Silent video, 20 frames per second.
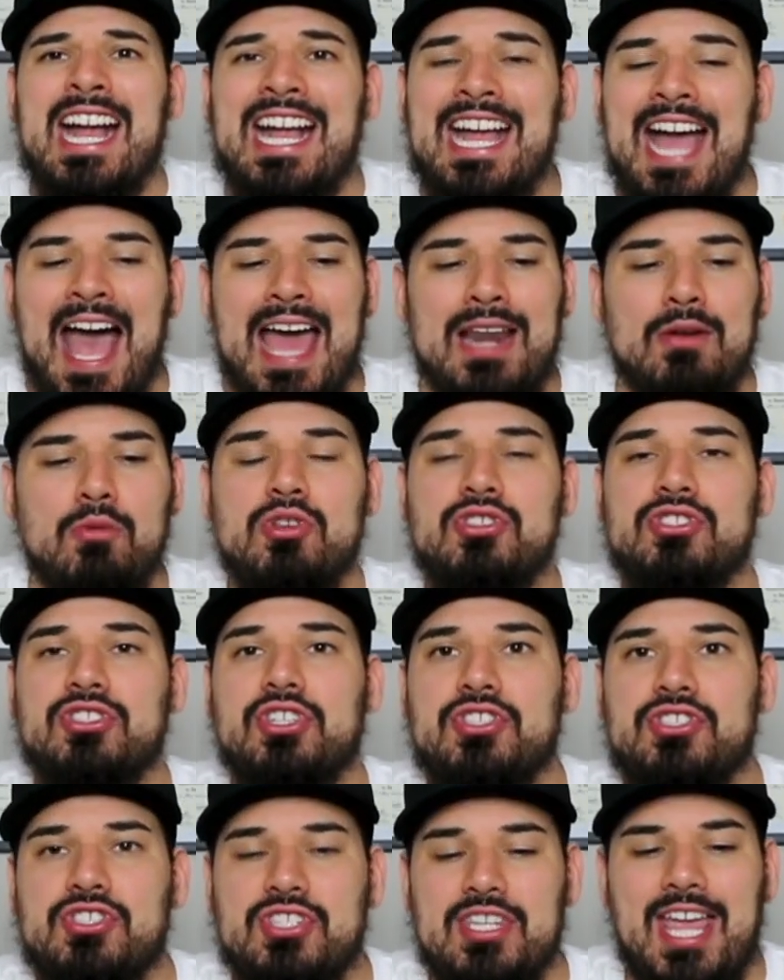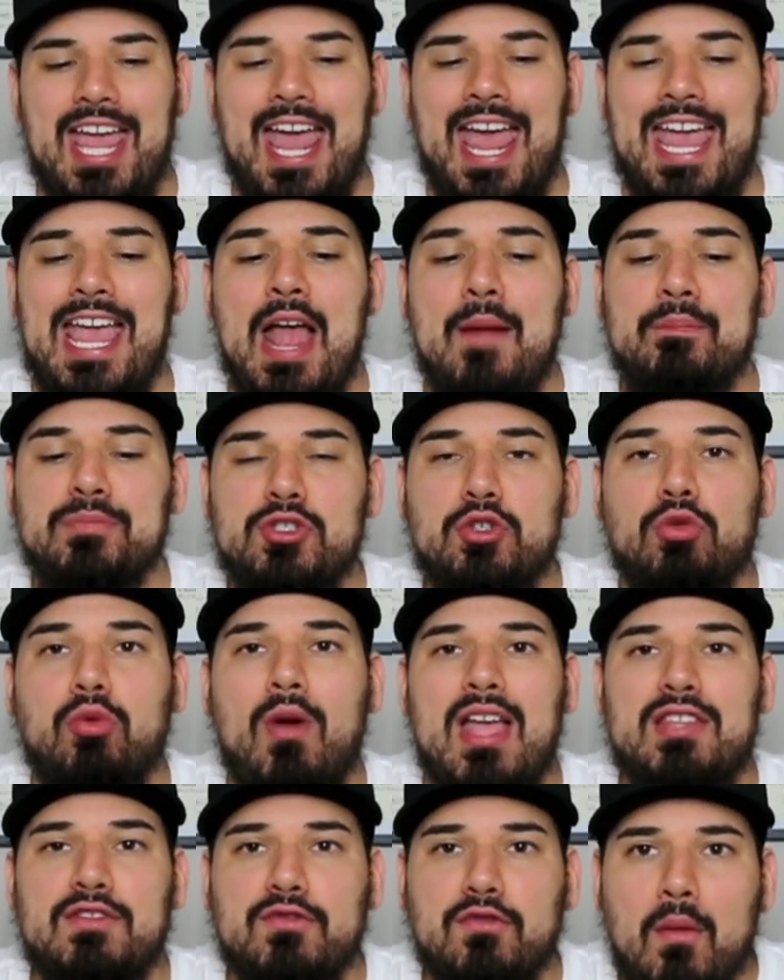God wants to see a
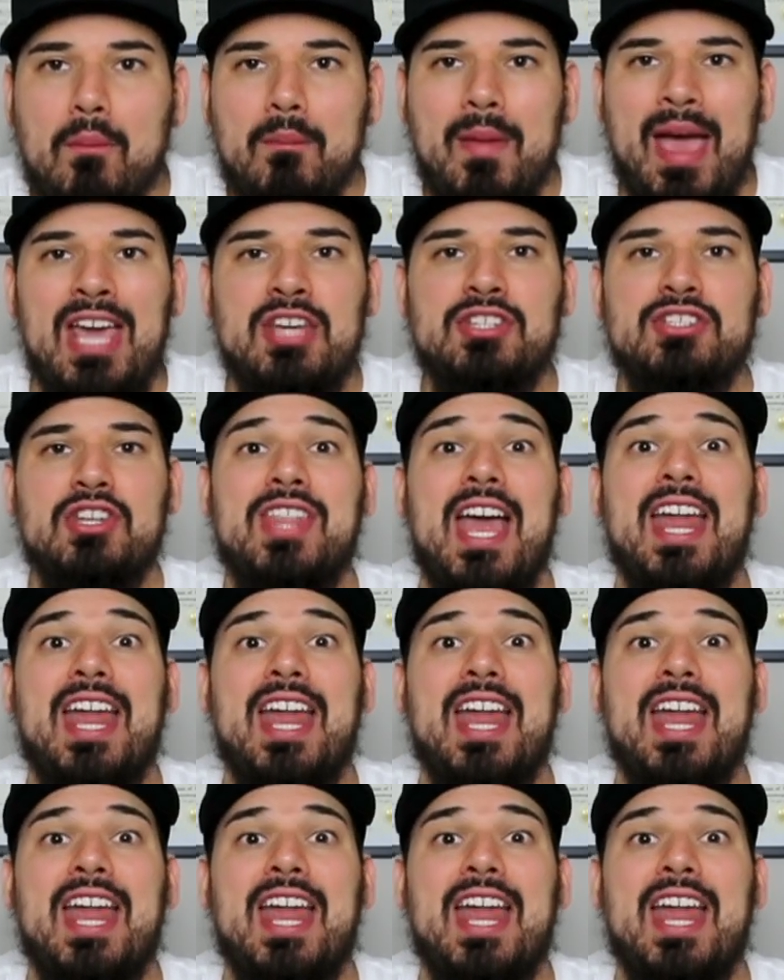transformation